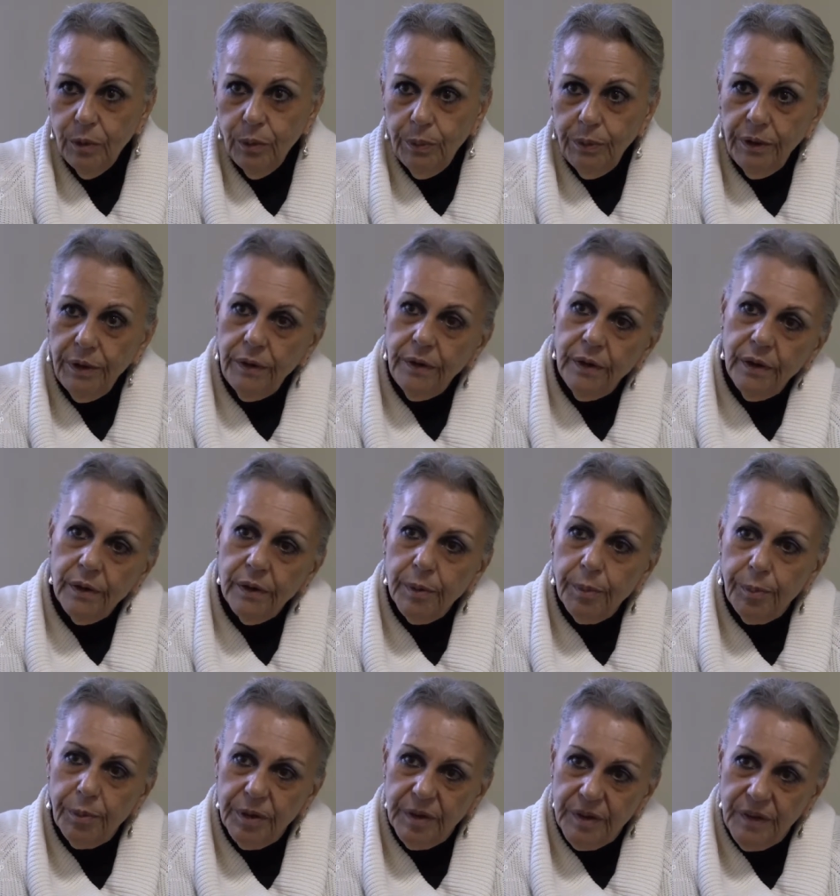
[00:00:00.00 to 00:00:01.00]
to be the
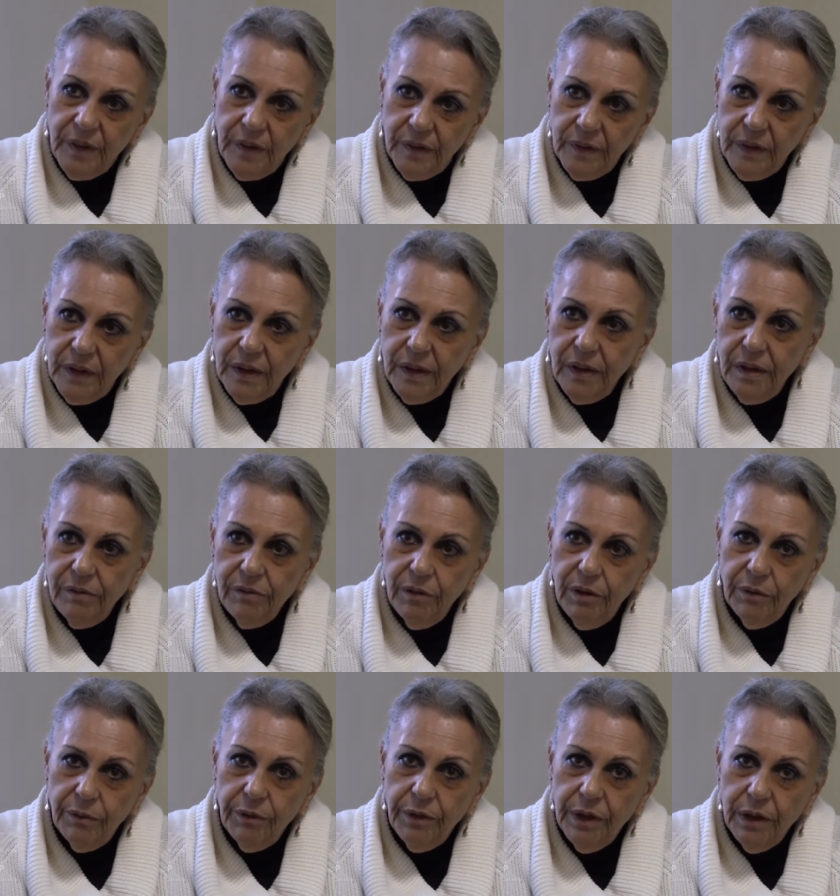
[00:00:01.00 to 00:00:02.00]

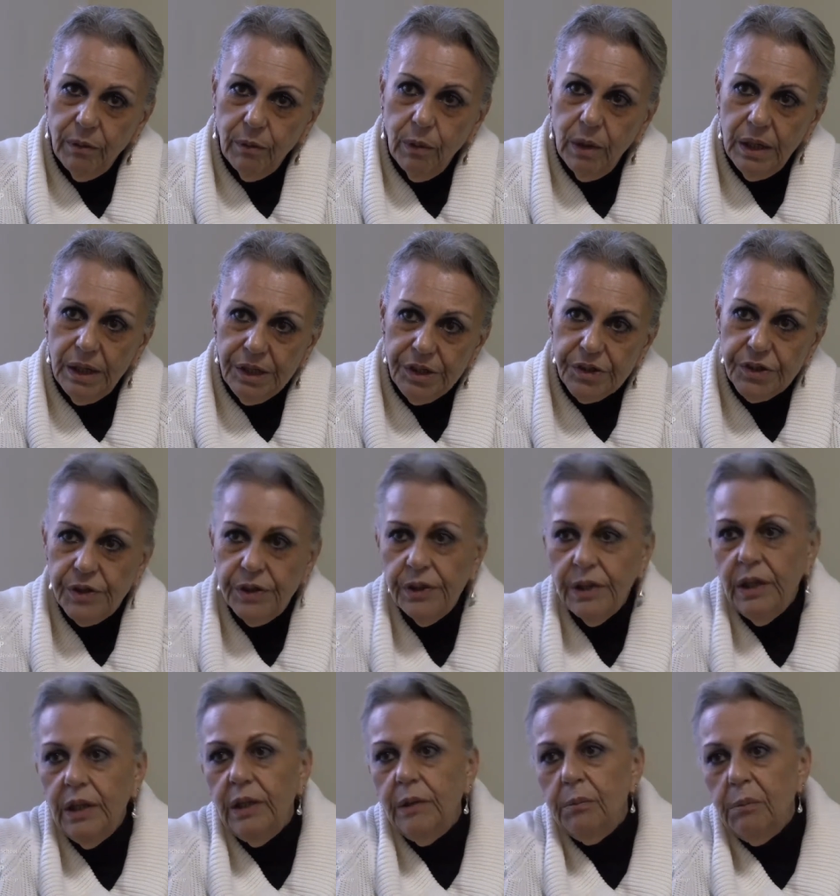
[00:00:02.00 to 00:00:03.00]
representative of the
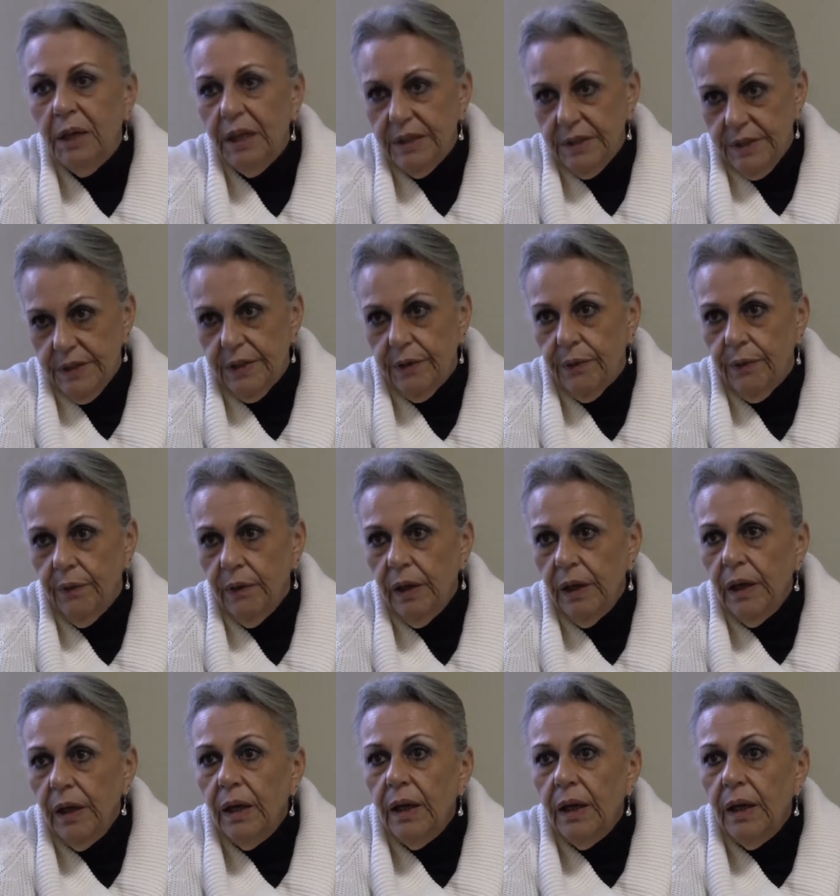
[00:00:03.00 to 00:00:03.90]
coalition in Mexico.